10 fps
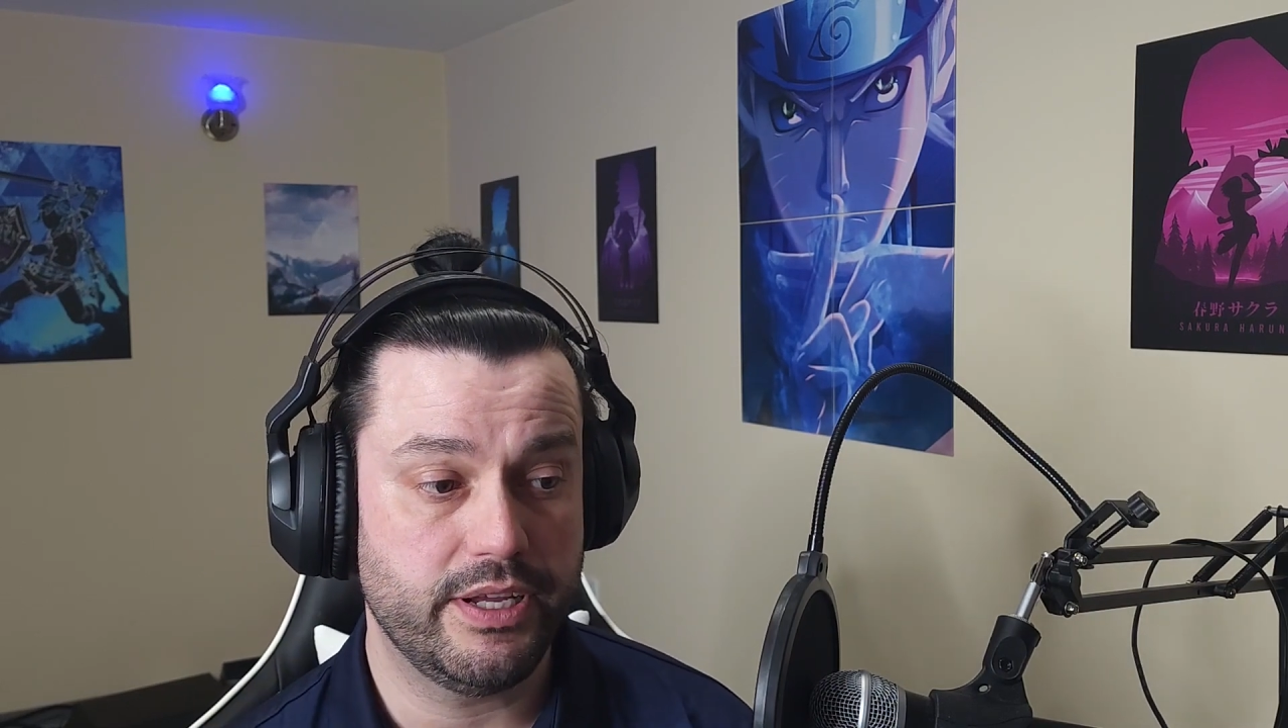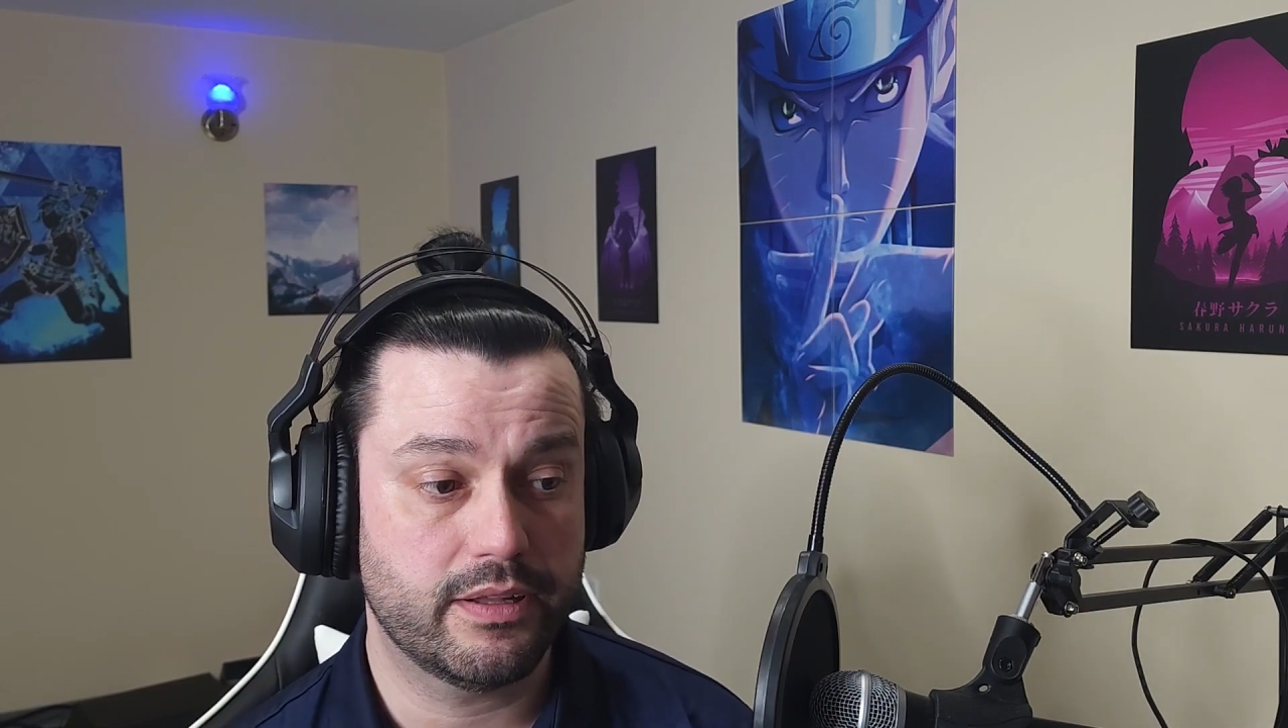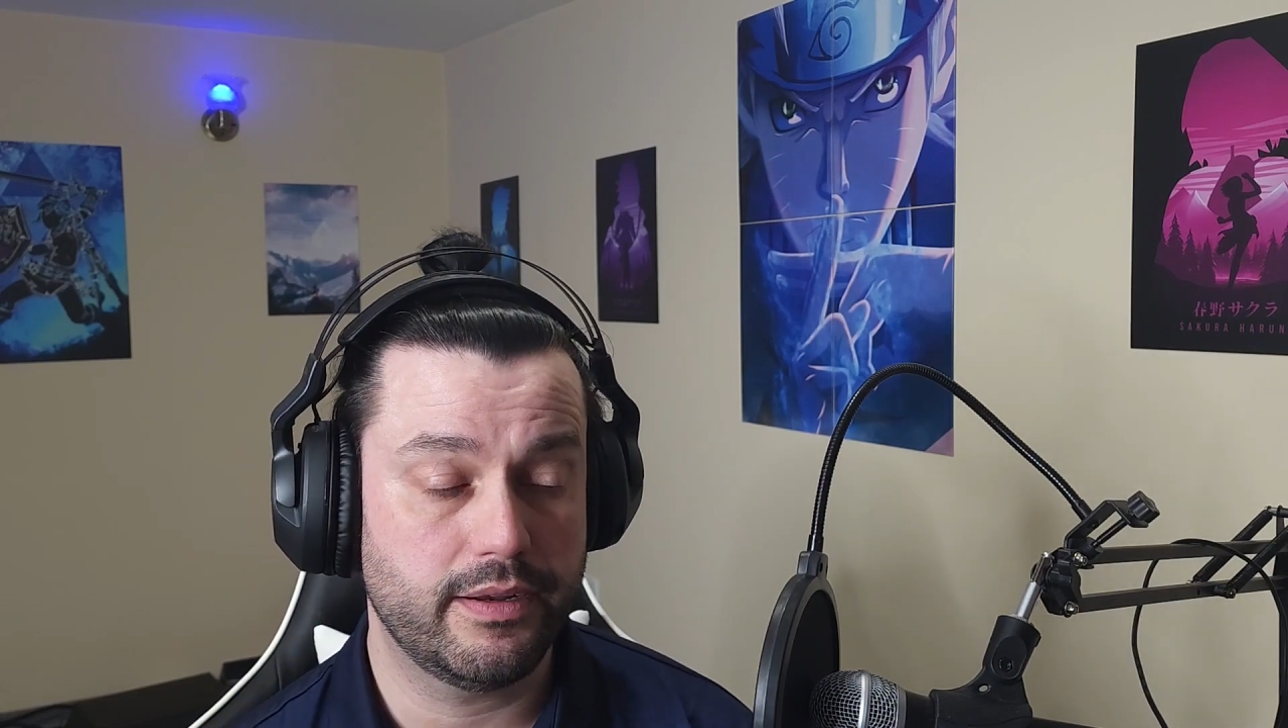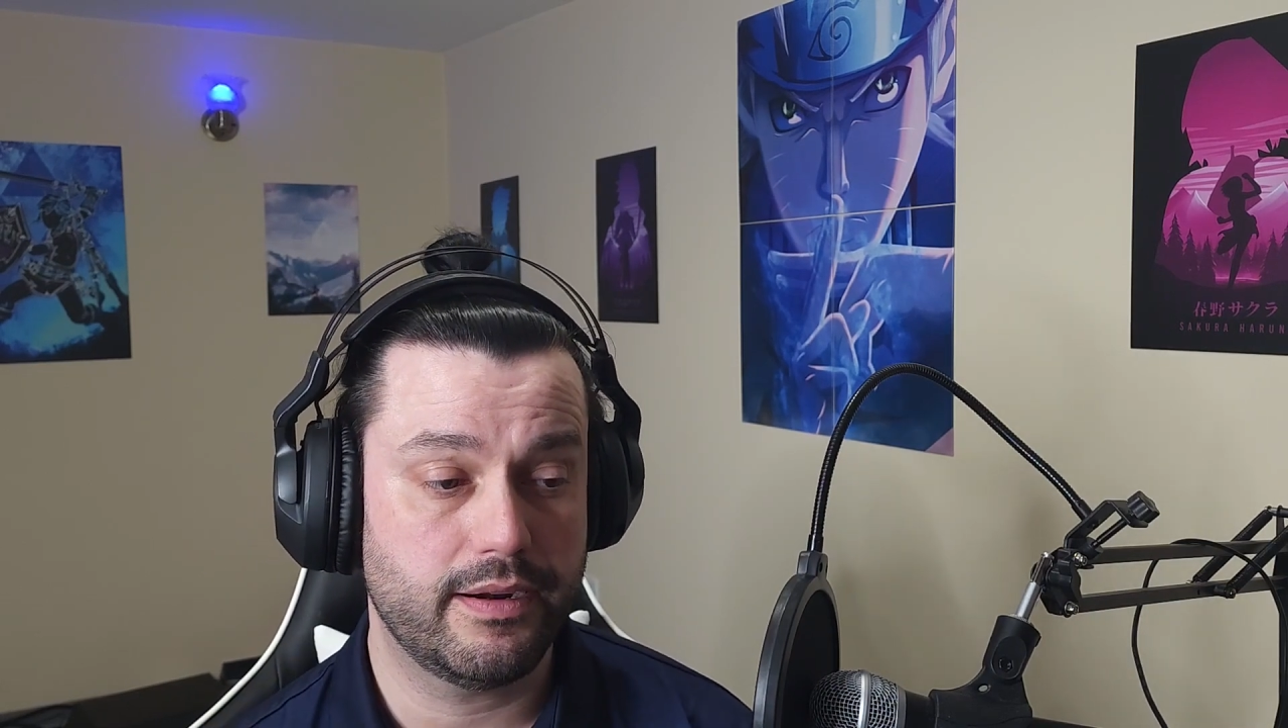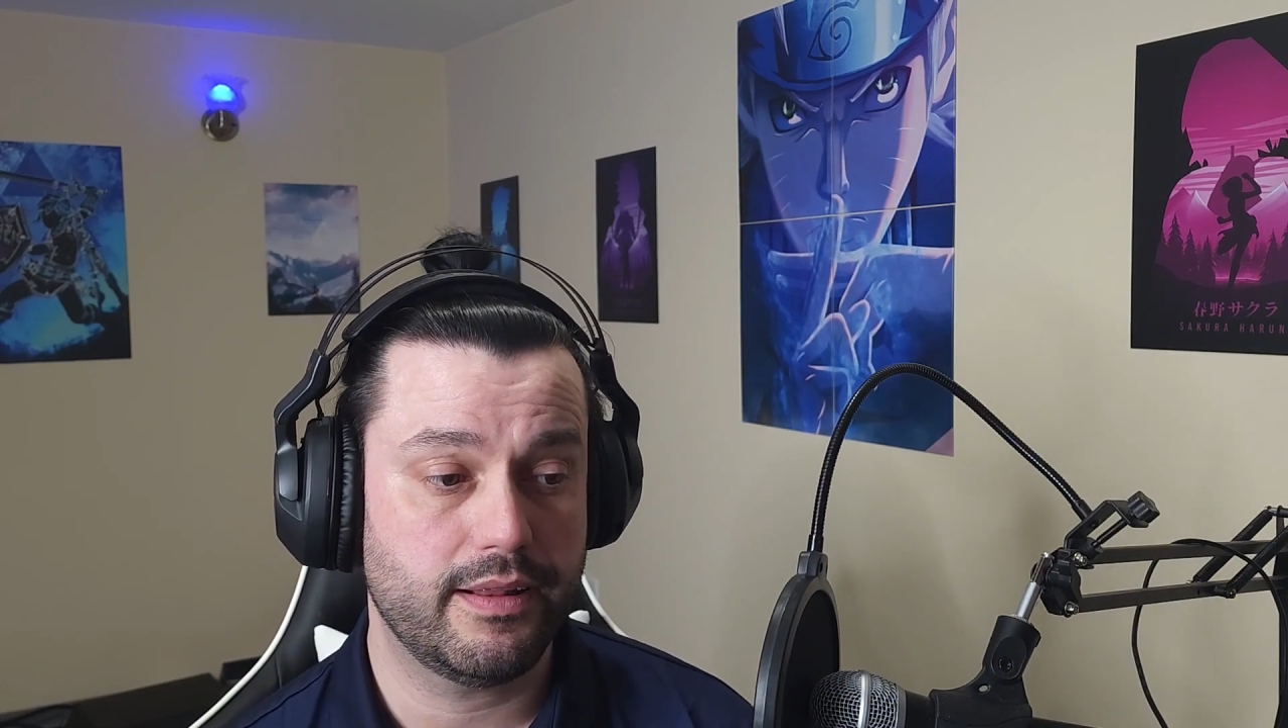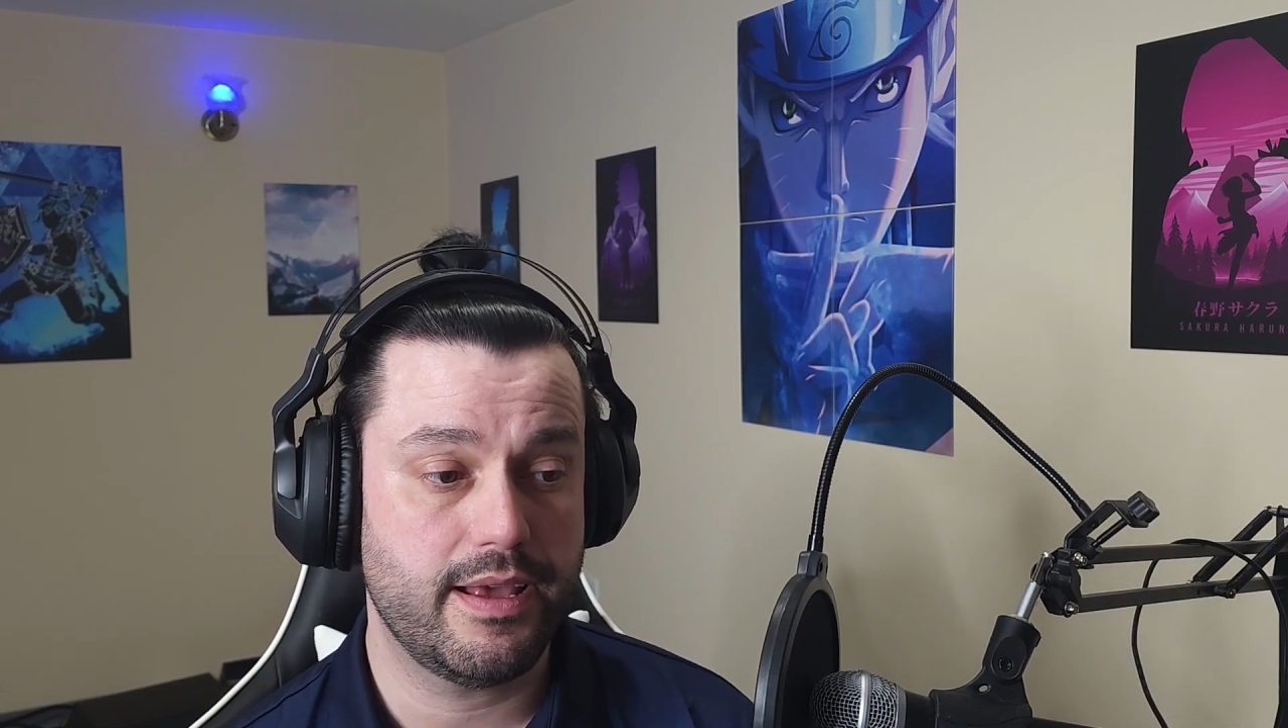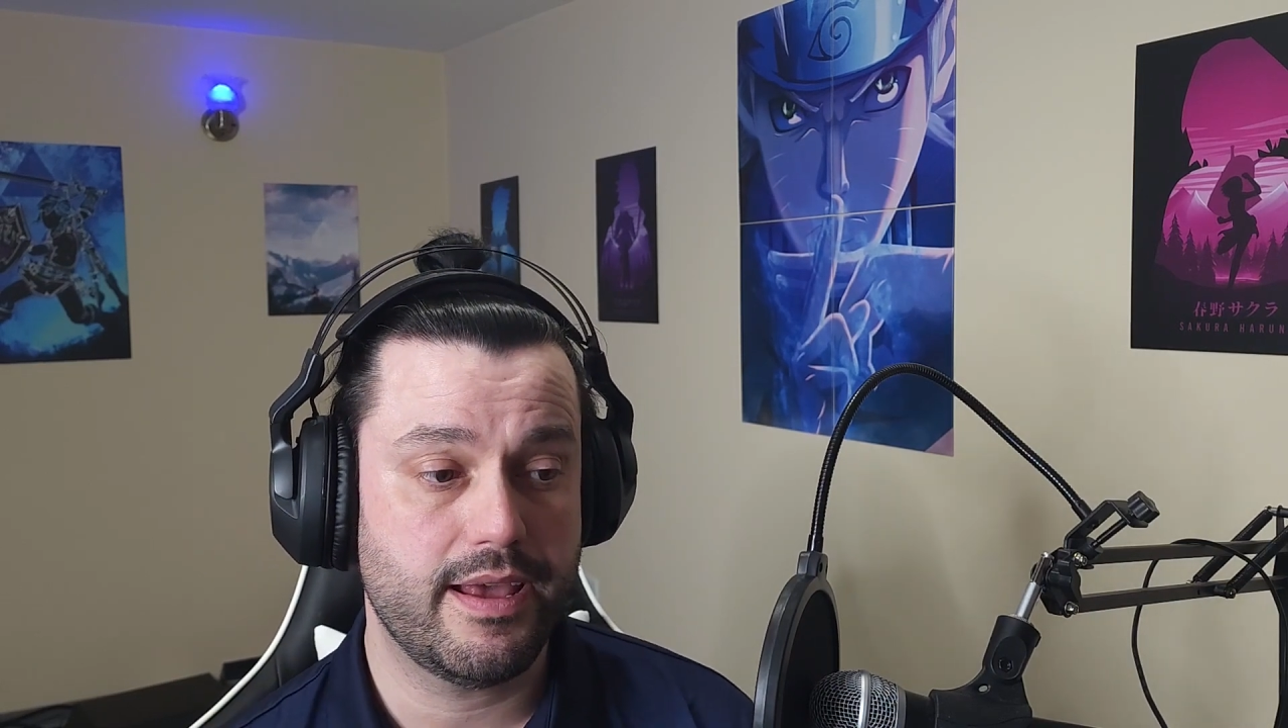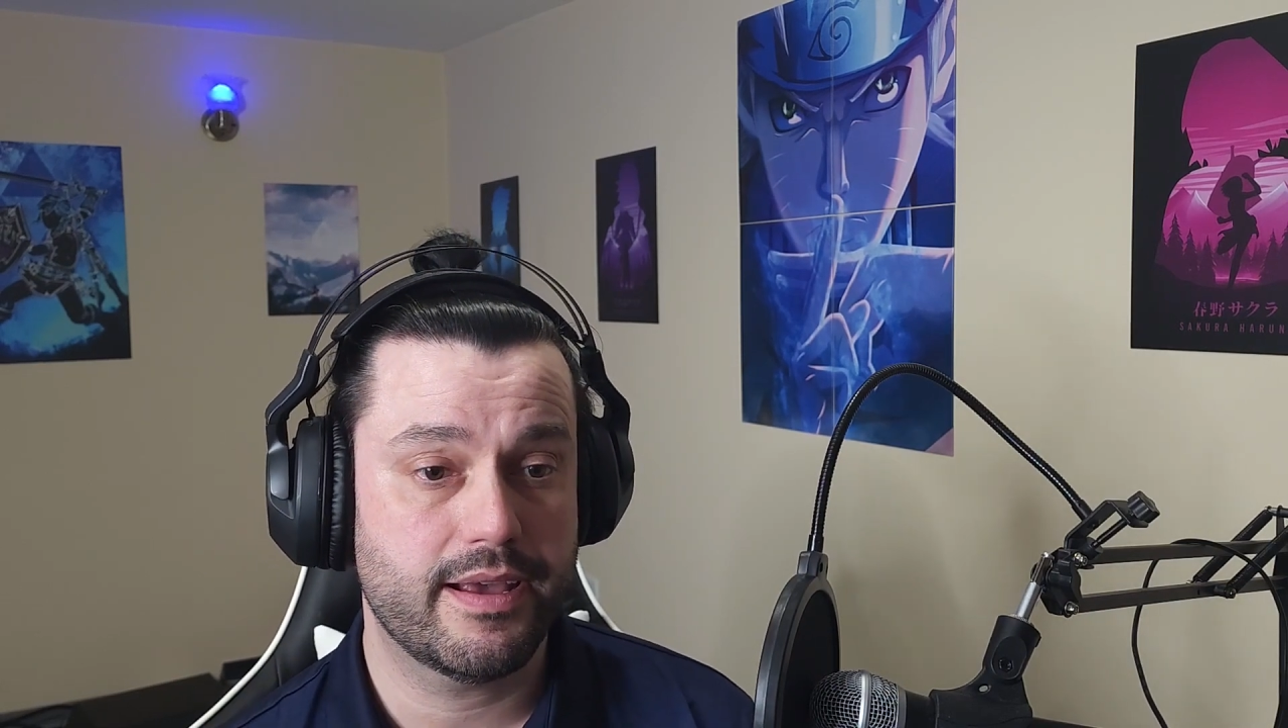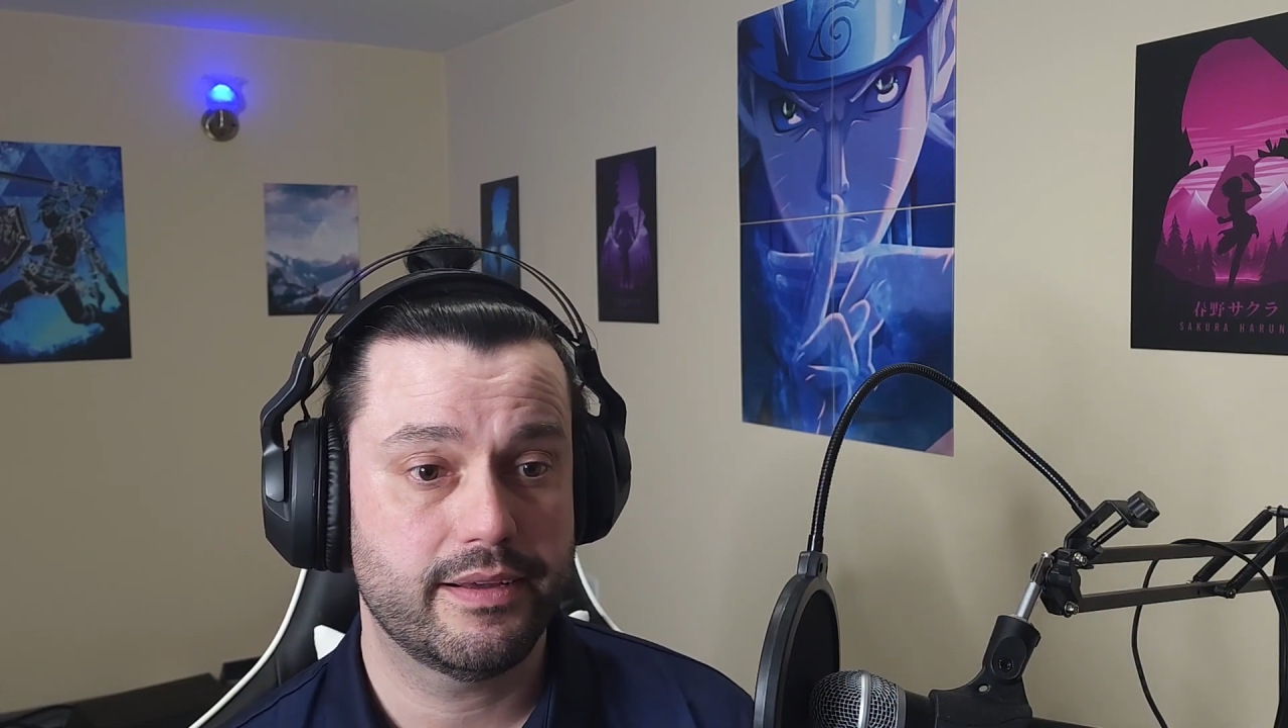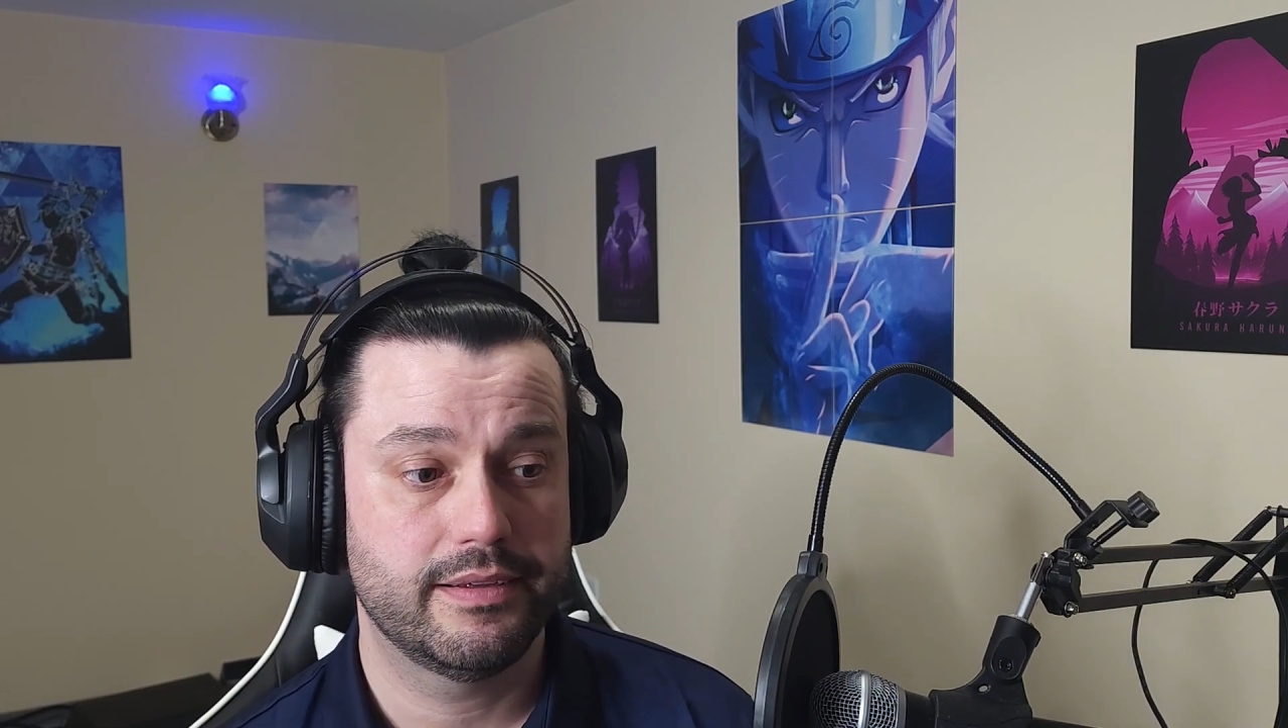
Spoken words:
clearly,